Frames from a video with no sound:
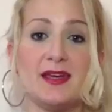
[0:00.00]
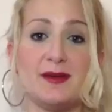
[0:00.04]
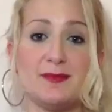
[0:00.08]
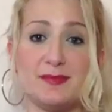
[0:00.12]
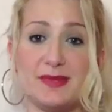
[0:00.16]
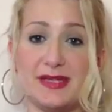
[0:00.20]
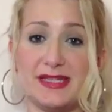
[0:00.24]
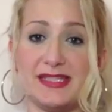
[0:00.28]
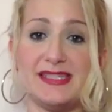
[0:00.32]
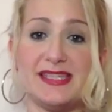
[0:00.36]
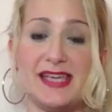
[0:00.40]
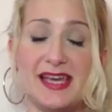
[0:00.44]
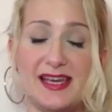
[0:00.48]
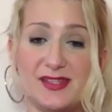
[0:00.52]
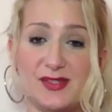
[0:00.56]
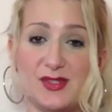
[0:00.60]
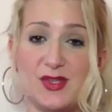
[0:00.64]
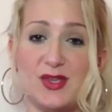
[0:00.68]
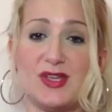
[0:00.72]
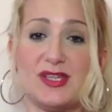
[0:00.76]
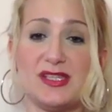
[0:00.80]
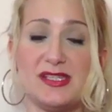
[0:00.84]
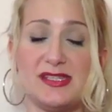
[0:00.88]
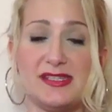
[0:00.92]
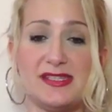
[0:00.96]
But as
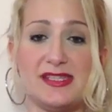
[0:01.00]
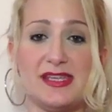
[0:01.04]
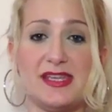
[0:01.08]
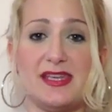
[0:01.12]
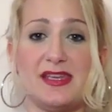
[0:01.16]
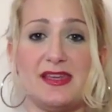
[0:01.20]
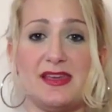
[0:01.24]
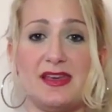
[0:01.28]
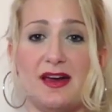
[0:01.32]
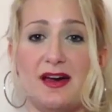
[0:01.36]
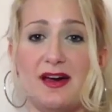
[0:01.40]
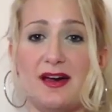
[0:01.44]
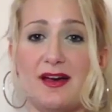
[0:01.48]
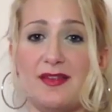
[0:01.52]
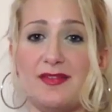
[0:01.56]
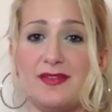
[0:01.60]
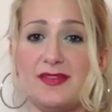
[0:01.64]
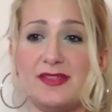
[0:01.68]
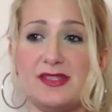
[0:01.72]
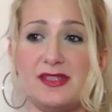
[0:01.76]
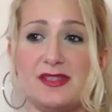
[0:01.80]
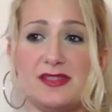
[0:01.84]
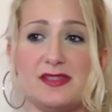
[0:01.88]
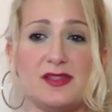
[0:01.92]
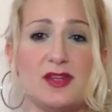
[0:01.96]
you can see,
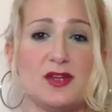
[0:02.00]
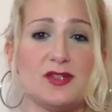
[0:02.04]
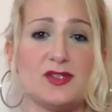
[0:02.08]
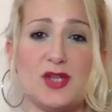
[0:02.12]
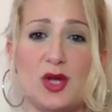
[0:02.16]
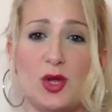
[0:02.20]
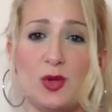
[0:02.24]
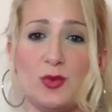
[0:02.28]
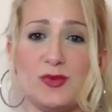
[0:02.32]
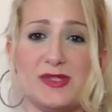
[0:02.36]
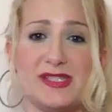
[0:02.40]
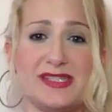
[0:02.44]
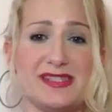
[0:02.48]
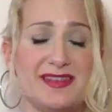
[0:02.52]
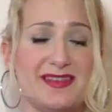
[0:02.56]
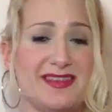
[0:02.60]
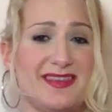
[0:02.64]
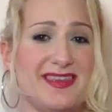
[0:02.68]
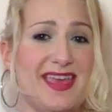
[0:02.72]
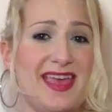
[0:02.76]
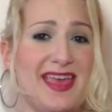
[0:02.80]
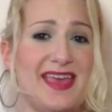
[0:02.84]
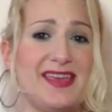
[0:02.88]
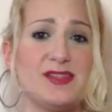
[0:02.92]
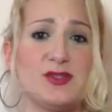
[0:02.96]
this is not always the
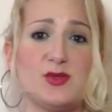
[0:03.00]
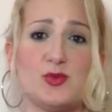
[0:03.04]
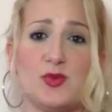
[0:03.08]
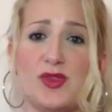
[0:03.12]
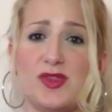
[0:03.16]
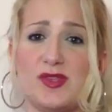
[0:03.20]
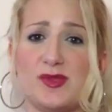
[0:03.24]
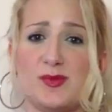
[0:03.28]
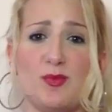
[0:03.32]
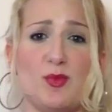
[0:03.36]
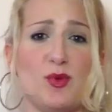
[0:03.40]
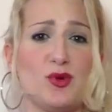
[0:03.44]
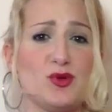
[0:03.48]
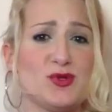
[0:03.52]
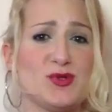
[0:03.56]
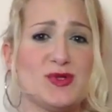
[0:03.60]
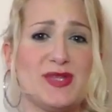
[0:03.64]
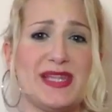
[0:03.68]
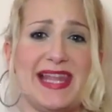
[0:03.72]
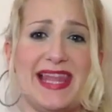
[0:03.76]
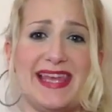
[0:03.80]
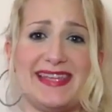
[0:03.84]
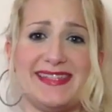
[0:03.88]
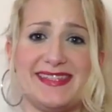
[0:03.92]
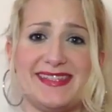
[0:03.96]
case with most
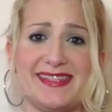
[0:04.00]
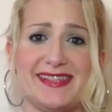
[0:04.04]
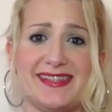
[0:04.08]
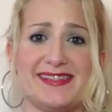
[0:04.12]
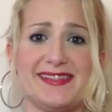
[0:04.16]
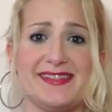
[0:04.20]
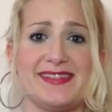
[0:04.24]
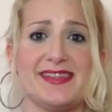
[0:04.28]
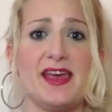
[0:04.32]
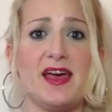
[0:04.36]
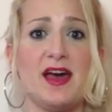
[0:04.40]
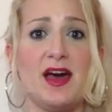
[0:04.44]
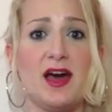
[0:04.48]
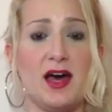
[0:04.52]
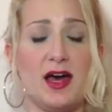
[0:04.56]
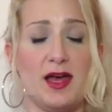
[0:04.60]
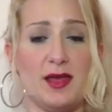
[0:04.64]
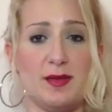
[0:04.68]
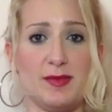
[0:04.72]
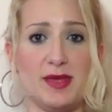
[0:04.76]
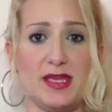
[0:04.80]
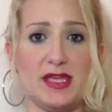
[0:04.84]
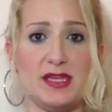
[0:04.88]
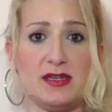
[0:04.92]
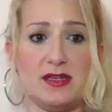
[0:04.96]
letters. I
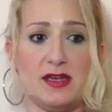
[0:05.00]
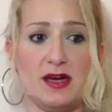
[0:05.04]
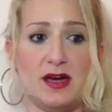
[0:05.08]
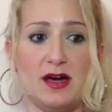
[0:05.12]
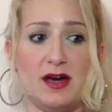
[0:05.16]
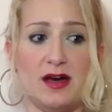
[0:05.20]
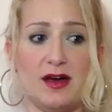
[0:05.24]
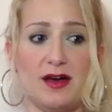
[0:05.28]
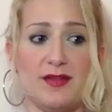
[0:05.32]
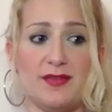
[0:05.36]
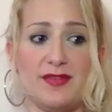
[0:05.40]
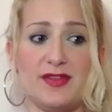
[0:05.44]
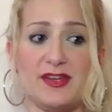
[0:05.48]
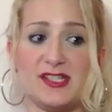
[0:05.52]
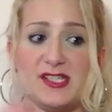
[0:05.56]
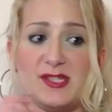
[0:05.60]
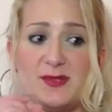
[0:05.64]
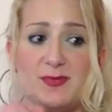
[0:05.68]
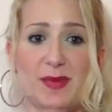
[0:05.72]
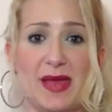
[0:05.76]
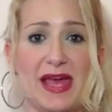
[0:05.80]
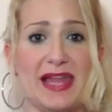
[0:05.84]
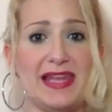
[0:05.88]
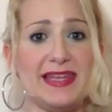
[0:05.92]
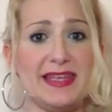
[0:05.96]
mean, their
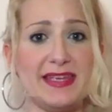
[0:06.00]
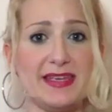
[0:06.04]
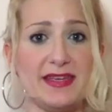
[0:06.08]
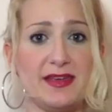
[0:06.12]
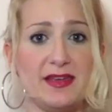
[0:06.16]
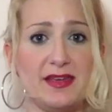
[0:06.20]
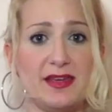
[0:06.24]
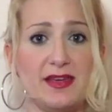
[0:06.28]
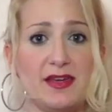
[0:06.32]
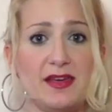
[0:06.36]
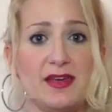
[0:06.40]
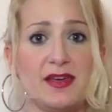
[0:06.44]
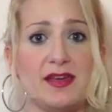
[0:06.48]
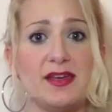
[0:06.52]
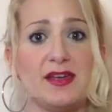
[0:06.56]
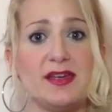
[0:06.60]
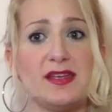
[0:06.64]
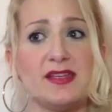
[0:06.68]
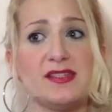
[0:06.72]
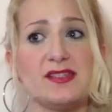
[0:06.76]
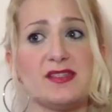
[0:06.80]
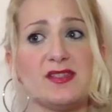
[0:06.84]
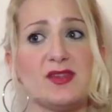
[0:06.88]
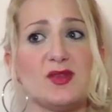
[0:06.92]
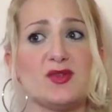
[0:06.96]
spelling
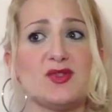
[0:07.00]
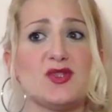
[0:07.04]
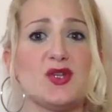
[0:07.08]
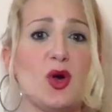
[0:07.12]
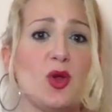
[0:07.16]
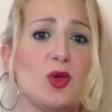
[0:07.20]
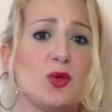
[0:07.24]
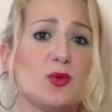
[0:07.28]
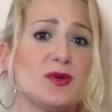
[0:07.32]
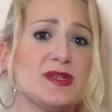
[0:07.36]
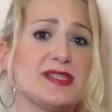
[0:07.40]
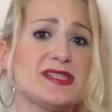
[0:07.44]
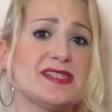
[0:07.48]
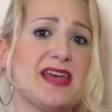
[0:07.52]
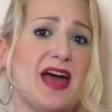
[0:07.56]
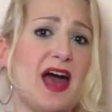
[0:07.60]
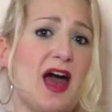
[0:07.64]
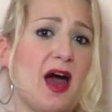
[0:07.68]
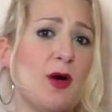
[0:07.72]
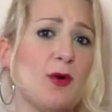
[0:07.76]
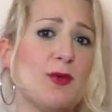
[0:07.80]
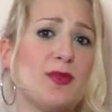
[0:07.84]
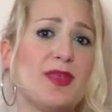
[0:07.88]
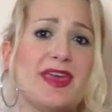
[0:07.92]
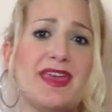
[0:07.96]
is not always
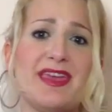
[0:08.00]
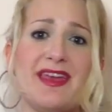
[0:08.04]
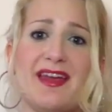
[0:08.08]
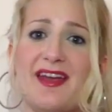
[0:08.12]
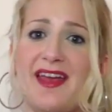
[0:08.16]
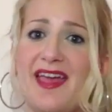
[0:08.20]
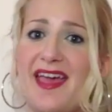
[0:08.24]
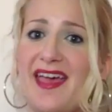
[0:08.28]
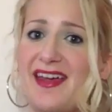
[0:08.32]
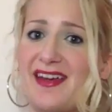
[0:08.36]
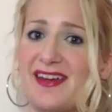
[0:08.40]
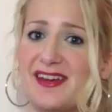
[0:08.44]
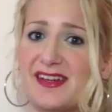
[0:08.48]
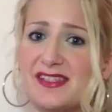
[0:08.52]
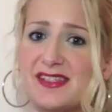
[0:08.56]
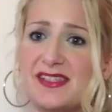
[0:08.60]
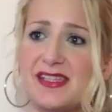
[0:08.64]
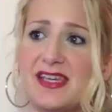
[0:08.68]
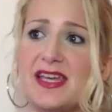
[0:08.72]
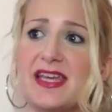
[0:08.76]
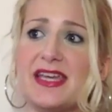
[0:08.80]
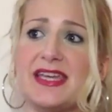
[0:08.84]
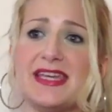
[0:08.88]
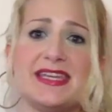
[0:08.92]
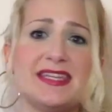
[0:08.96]
how they are heard
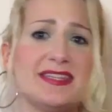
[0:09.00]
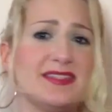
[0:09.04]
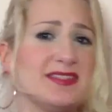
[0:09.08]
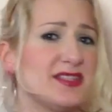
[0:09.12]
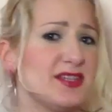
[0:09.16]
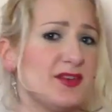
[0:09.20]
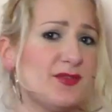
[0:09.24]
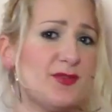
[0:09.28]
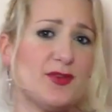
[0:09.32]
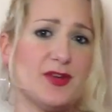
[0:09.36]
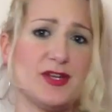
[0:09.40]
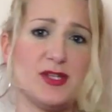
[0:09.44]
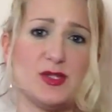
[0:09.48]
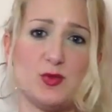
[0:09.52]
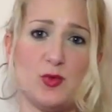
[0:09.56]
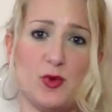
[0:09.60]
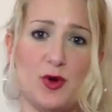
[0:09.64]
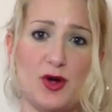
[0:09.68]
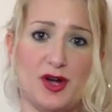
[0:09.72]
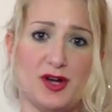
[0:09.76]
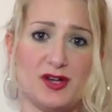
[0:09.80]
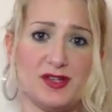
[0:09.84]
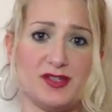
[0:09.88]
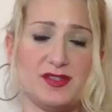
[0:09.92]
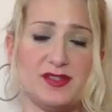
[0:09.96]
in different
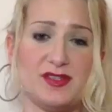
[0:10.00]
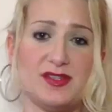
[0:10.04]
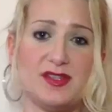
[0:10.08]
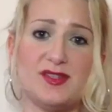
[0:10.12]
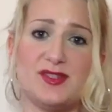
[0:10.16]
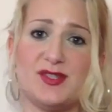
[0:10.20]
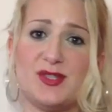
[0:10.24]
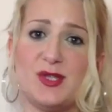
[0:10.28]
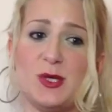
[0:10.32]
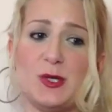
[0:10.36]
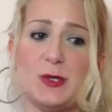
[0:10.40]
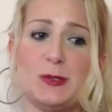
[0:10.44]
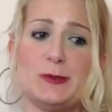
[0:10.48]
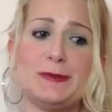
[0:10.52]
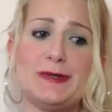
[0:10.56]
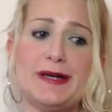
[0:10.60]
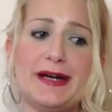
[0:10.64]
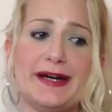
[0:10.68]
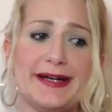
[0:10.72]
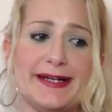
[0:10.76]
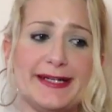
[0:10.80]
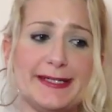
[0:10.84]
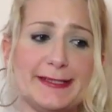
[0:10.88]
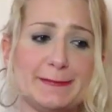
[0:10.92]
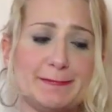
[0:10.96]
words. So
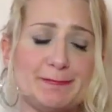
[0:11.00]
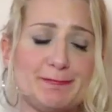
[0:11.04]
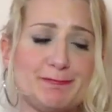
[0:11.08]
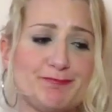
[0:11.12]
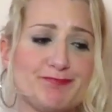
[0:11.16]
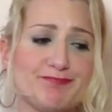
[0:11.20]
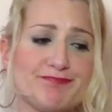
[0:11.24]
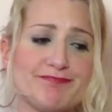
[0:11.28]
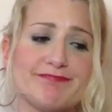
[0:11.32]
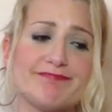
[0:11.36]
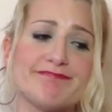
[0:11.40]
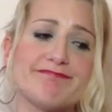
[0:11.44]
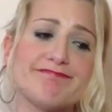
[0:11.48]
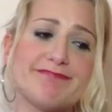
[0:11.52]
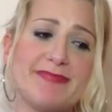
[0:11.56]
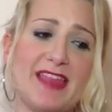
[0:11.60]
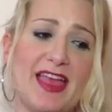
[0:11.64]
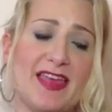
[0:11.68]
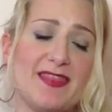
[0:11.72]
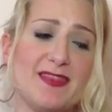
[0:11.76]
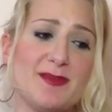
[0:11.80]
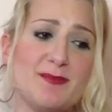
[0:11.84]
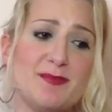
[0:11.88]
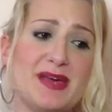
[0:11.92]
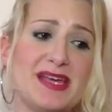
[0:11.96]

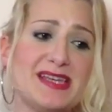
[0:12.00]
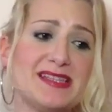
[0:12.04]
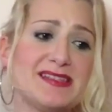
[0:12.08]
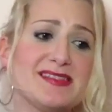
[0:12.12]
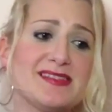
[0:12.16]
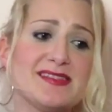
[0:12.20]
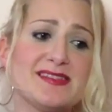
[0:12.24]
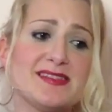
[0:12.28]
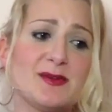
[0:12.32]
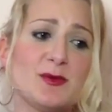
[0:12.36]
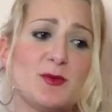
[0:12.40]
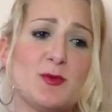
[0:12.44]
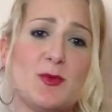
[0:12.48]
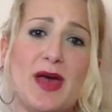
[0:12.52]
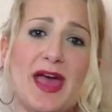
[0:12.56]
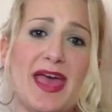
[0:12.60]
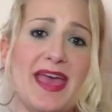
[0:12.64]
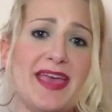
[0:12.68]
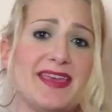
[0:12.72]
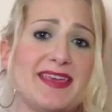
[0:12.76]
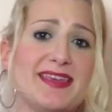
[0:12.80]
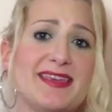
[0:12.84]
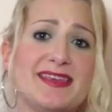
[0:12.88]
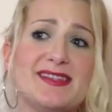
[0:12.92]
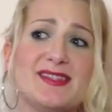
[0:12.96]
the best
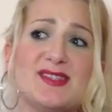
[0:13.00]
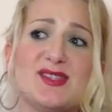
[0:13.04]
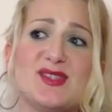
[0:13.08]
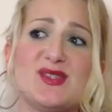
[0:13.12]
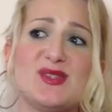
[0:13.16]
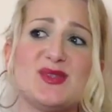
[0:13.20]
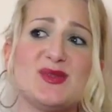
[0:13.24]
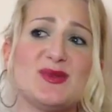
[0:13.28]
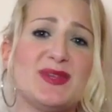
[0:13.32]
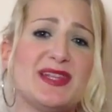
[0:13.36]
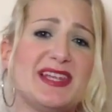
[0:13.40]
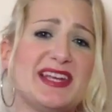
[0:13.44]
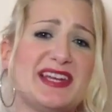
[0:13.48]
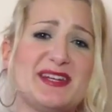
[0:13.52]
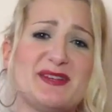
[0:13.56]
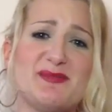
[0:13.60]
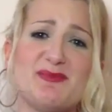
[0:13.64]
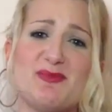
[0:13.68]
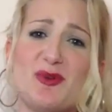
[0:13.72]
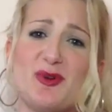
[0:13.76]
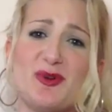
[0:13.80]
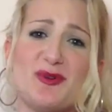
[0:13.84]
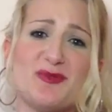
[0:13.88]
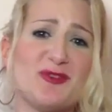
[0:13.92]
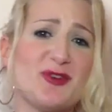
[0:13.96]
way is to learn
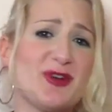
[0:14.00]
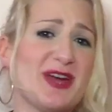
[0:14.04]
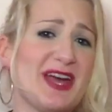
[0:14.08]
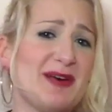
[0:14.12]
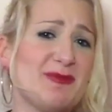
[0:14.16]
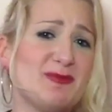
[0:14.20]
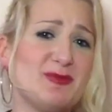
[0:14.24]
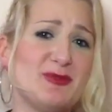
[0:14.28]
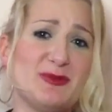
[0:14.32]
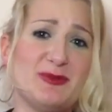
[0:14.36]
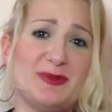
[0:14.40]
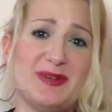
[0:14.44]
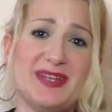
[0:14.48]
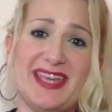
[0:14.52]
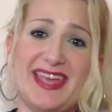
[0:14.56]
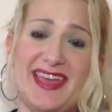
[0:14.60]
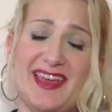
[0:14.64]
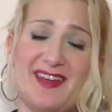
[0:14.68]
more vocabulary